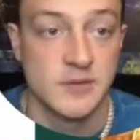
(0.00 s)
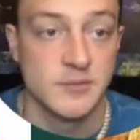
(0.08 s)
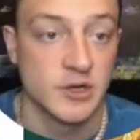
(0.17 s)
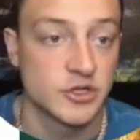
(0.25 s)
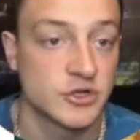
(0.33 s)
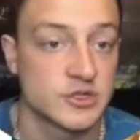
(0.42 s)

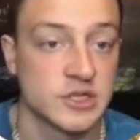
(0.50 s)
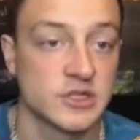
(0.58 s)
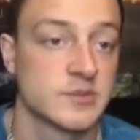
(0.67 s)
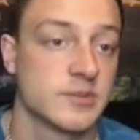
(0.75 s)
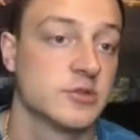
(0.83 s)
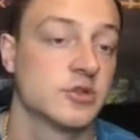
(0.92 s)
make sure
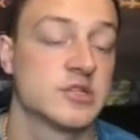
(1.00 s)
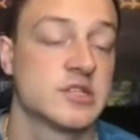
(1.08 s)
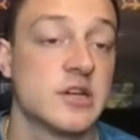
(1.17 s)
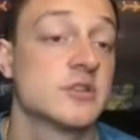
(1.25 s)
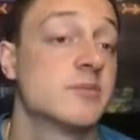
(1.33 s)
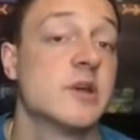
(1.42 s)
your
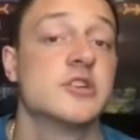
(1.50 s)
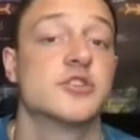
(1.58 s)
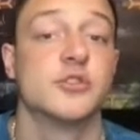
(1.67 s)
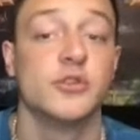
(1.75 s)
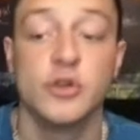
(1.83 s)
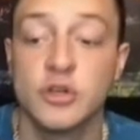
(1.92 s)
sales page
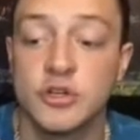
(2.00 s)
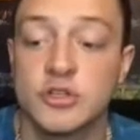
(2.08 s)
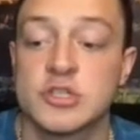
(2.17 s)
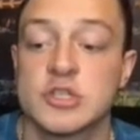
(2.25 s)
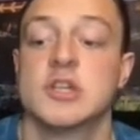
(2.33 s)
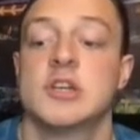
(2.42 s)

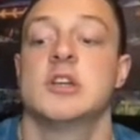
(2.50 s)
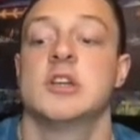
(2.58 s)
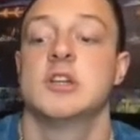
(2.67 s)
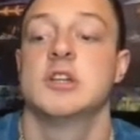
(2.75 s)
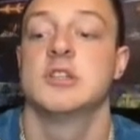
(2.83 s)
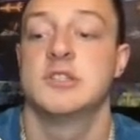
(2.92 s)
looks
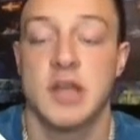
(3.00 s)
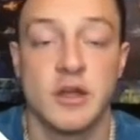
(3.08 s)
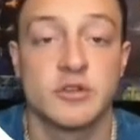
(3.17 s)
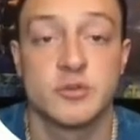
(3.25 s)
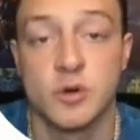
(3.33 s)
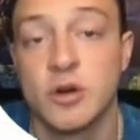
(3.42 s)

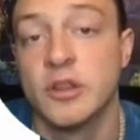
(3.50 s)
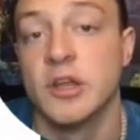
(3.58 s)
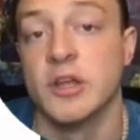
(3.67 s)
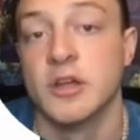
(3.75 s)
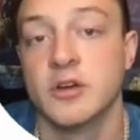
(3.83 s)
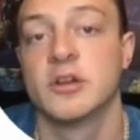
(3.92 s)
sales
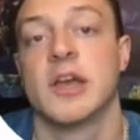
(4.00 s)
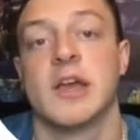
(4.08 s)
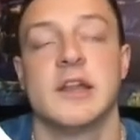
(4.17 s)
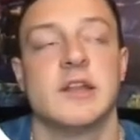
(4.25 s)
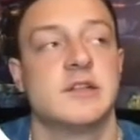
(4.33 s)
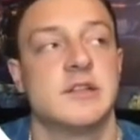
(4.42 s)
worthy,
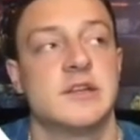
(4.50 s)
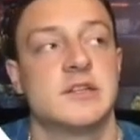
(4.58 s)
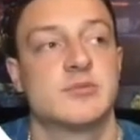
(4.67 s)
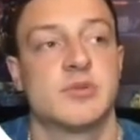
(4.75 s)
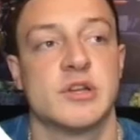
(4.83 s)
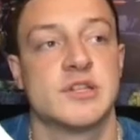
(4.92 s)
okay, and it
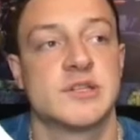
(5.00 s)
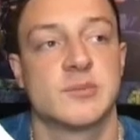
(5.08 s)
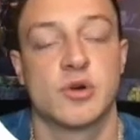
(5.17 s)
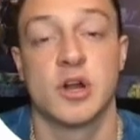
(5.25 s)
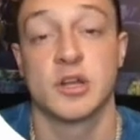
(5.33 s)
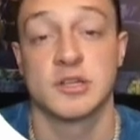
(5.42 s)
explains the
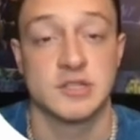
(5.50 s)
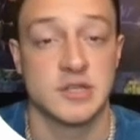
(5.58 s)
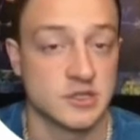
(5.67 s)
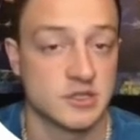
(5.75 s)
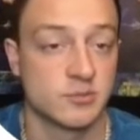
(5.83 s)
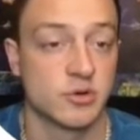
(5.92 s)
product,
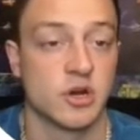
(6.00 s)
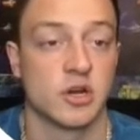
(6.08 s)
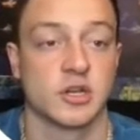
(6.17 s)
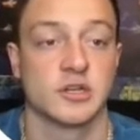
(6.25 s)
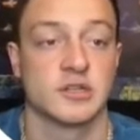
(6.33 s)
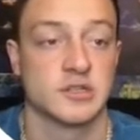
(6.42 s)
sells the
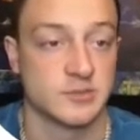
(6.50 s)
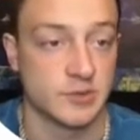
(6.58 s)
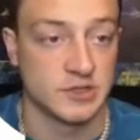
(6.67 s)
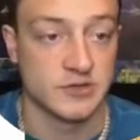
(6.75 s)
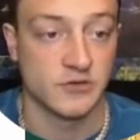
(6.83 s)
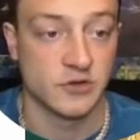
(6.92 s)
product, and
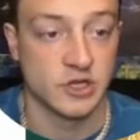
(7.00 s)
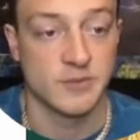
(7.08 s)
explains everything